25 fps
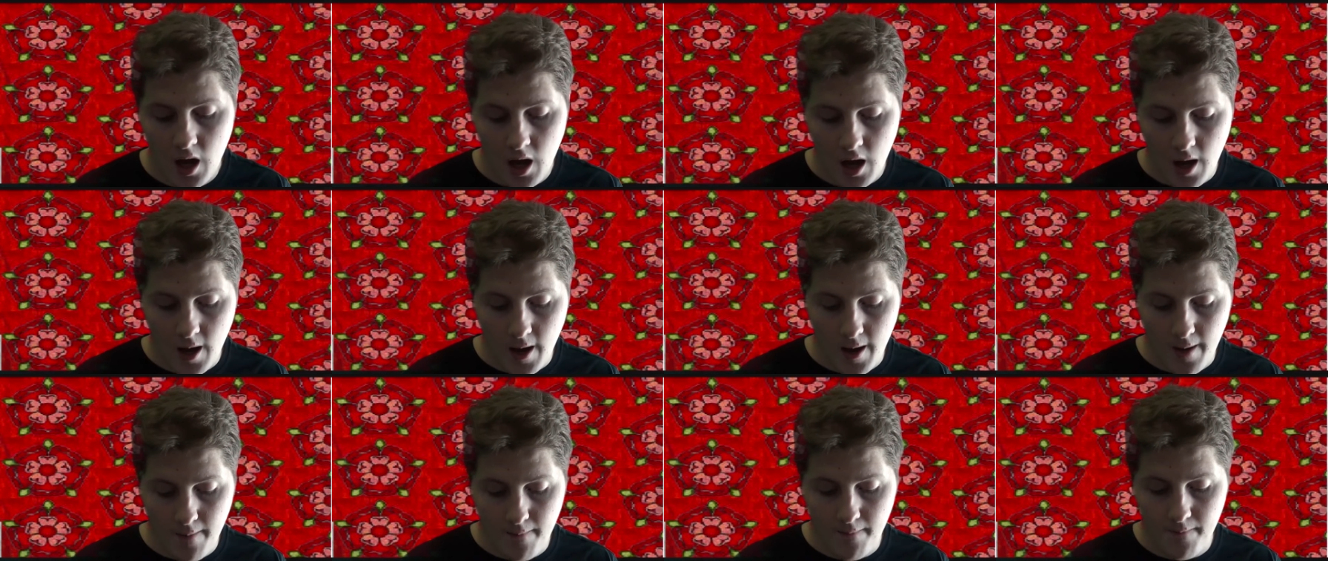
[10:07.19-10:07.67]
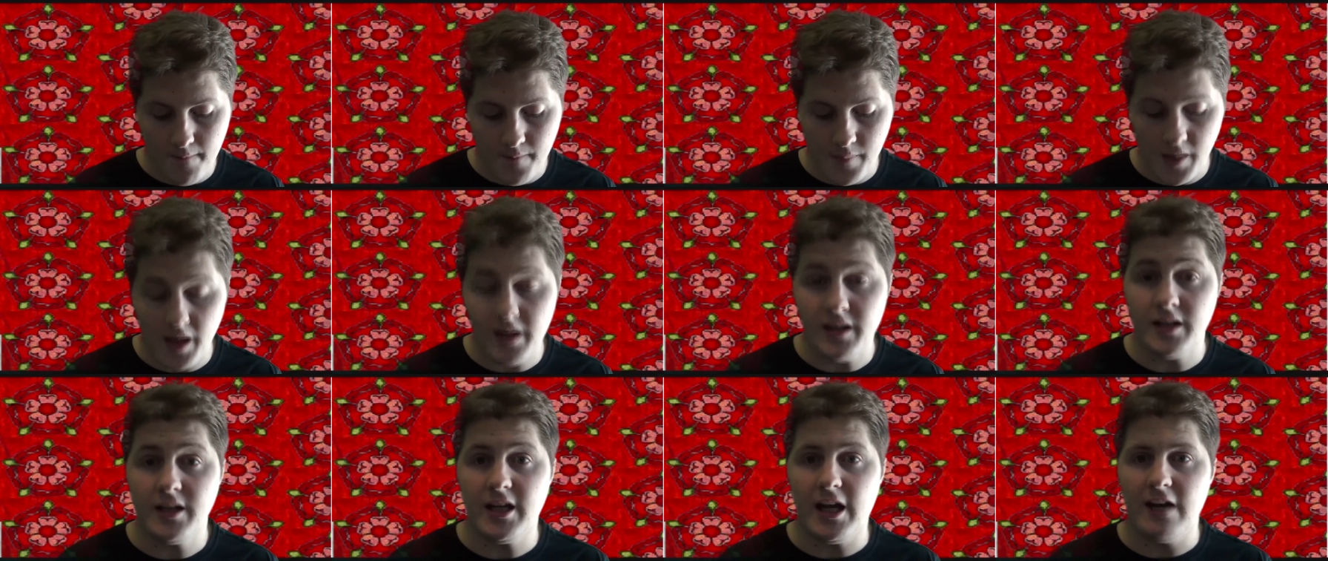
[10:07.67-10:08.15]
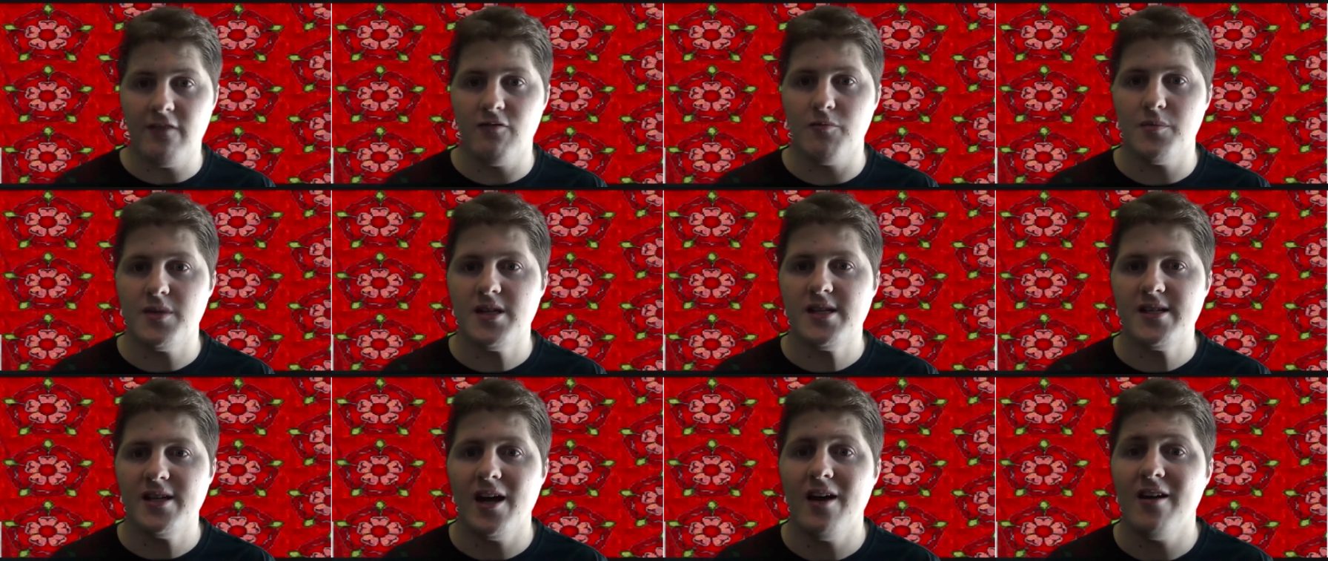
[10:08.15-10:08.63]
And he gave him
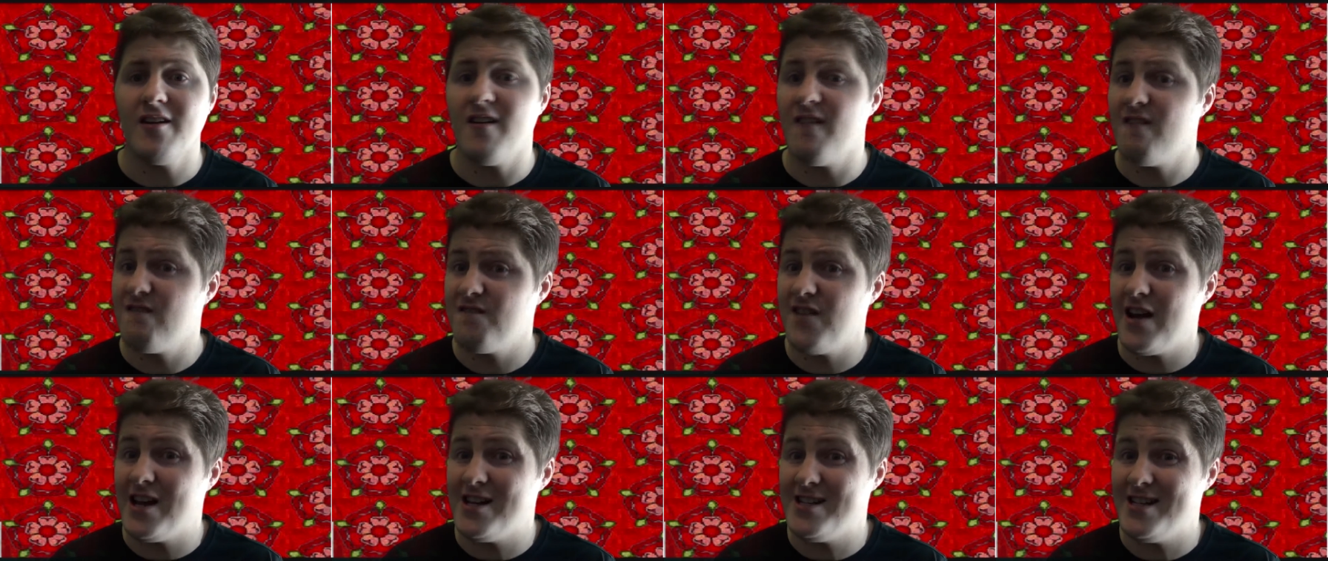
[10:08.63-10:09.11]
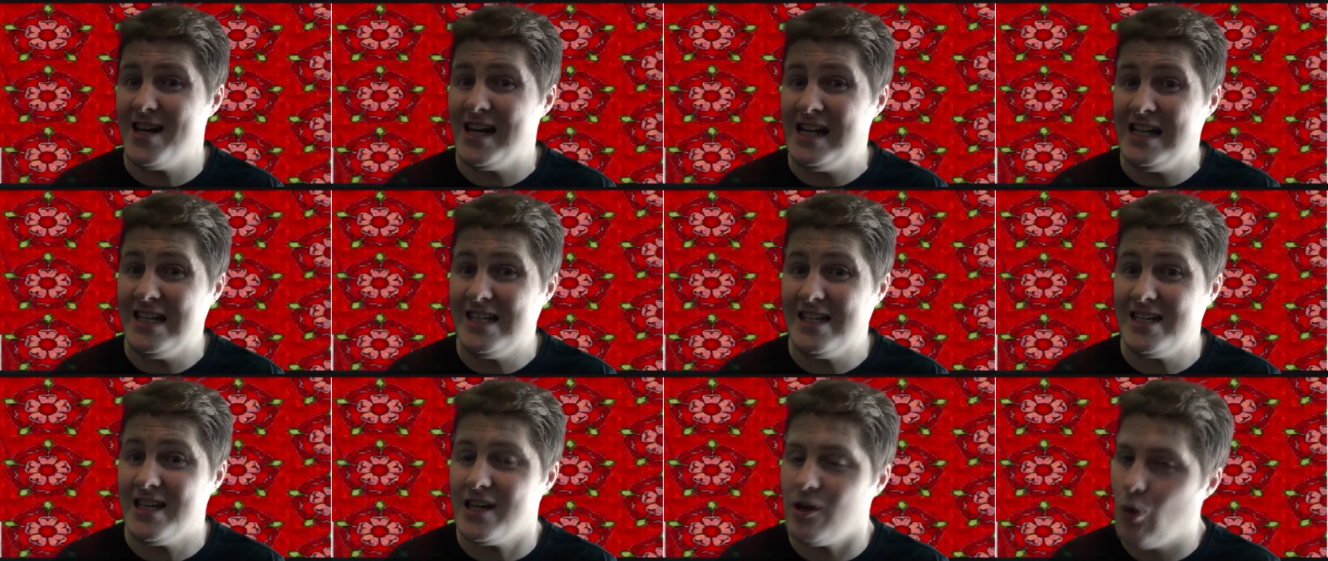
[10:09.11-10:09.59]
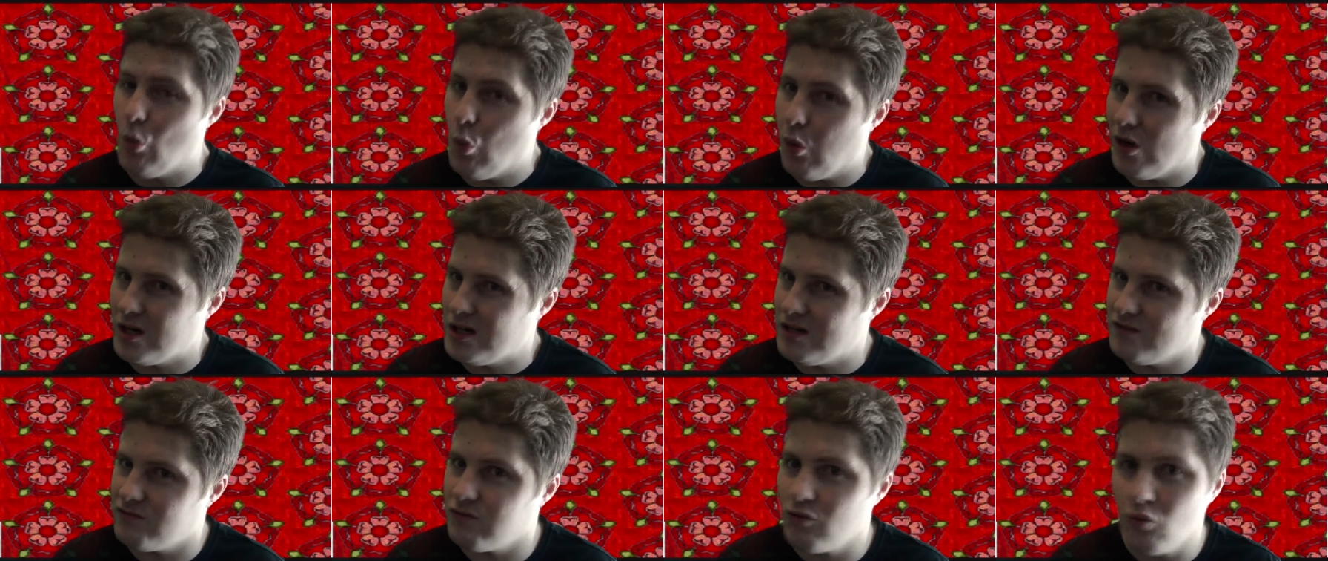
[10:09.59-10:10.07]
a son. Fantastic,
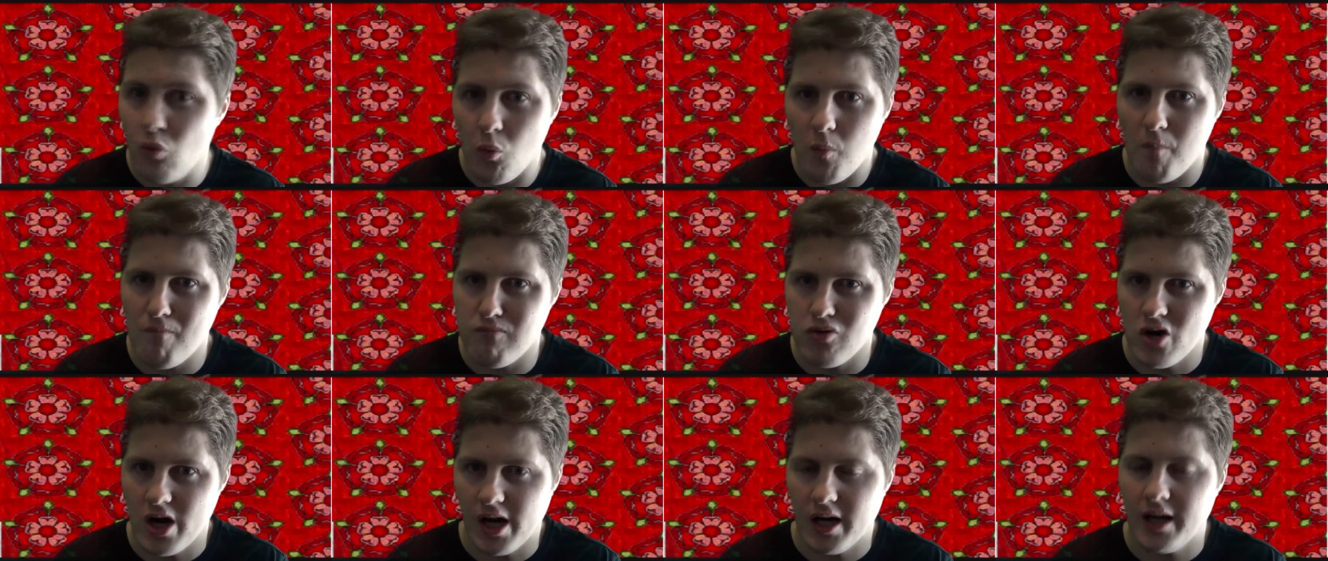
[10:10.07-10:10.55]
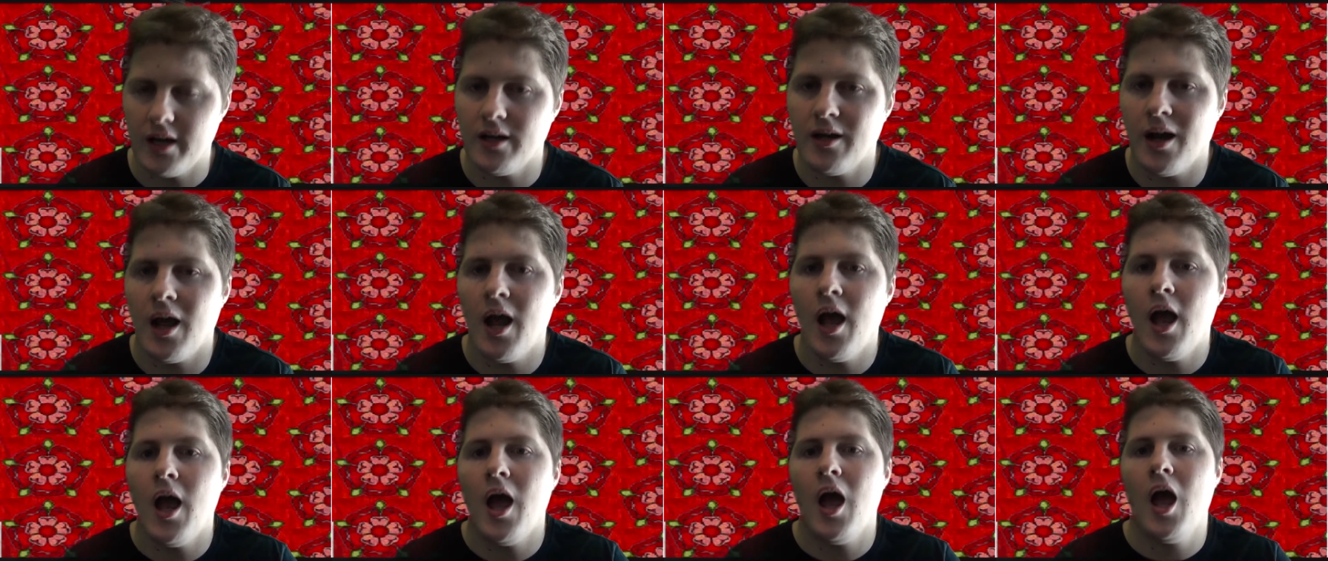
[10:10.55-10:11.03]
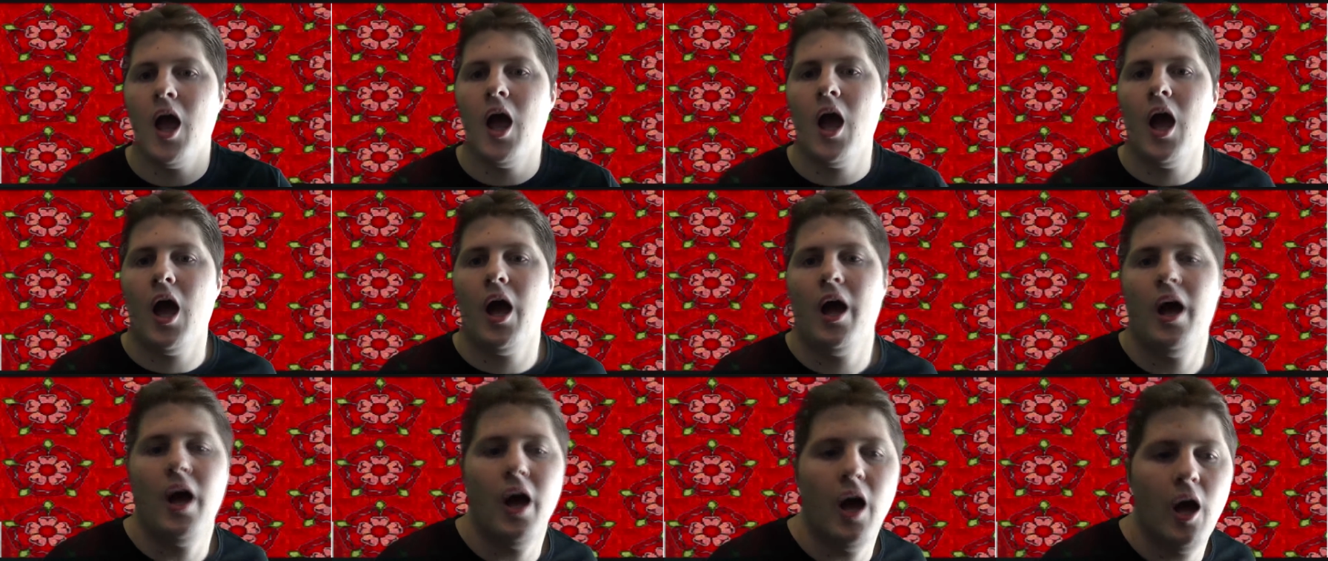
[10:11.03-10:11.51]
wonderful, brilliant.
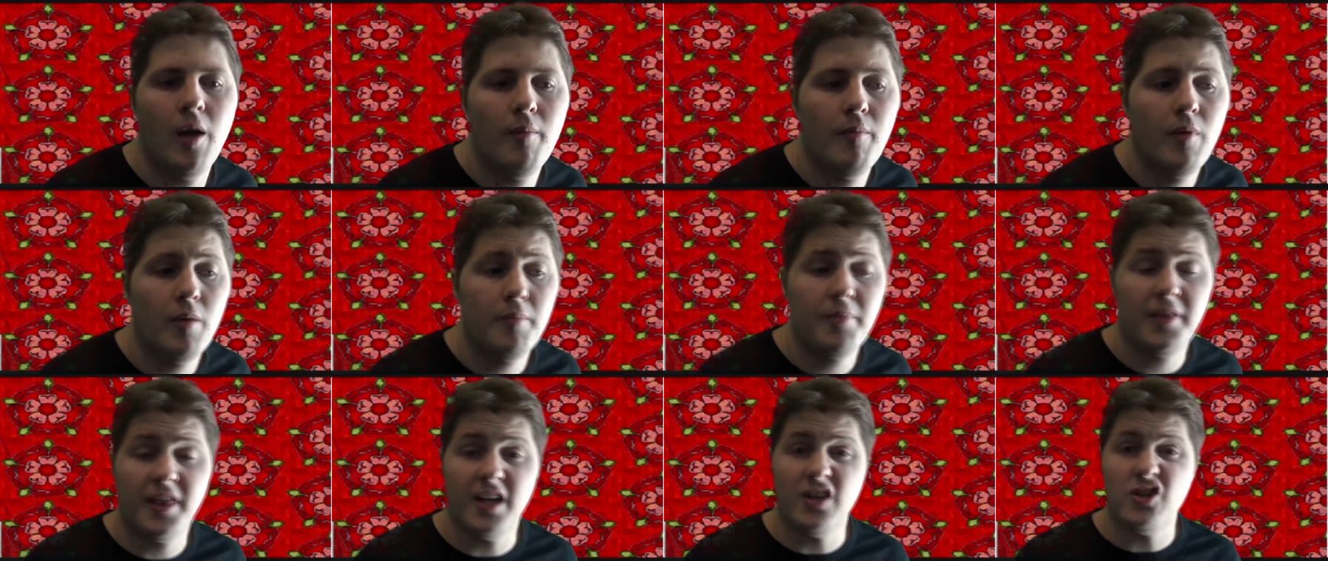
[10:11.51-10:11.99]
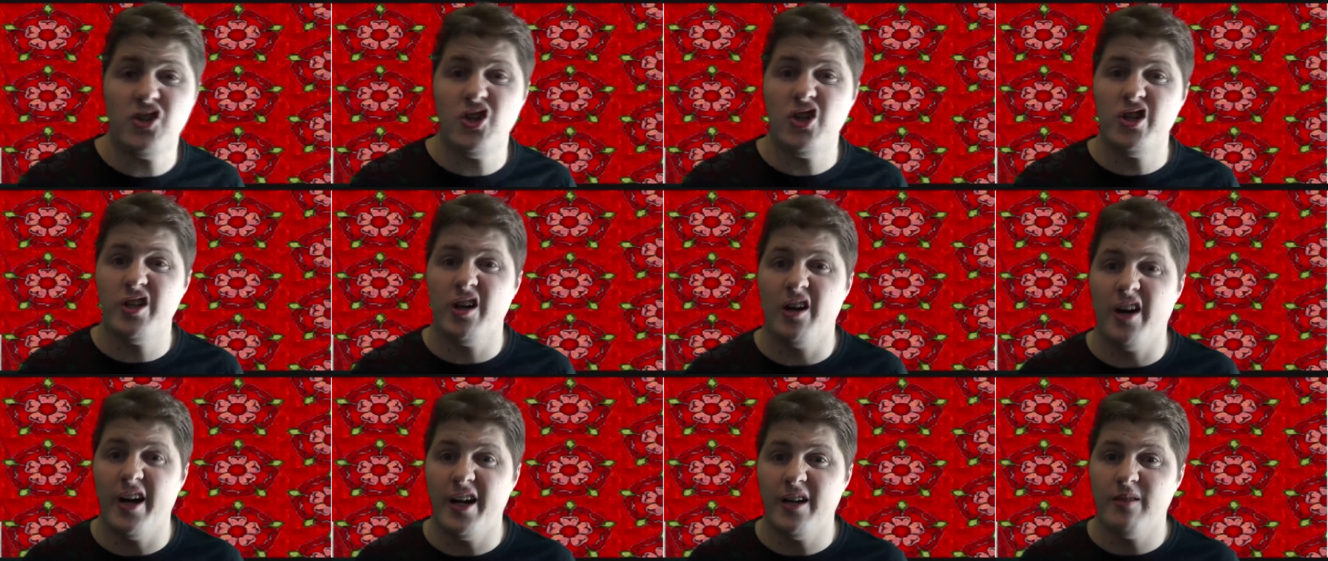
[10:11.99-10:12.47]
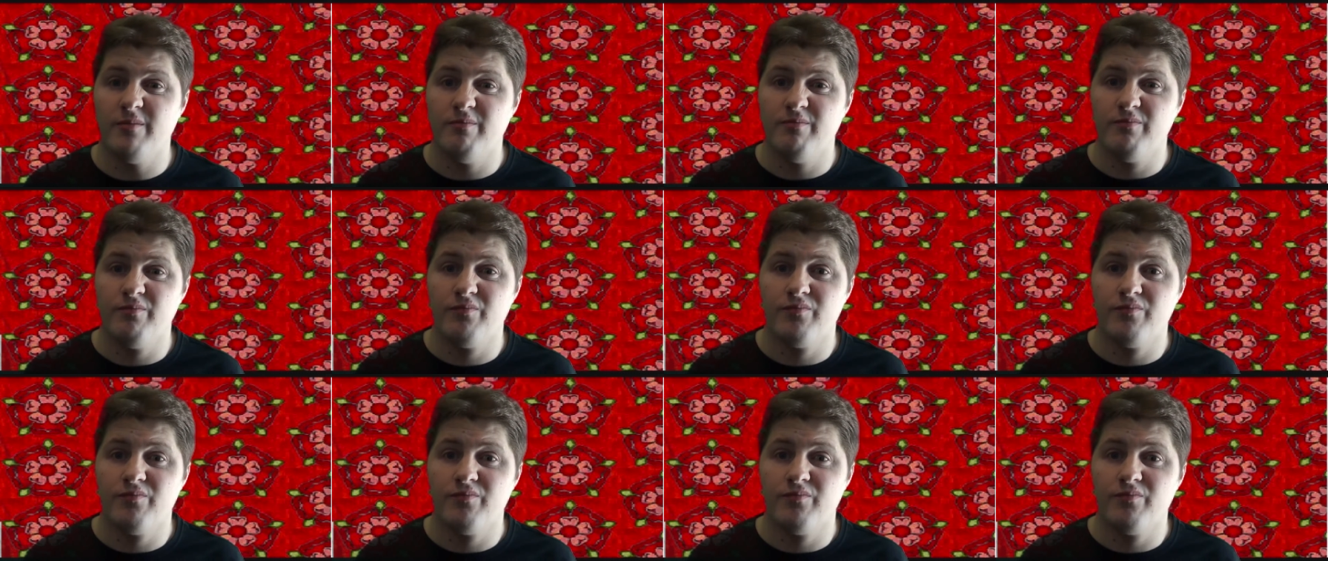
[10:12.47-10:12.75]
But then she died.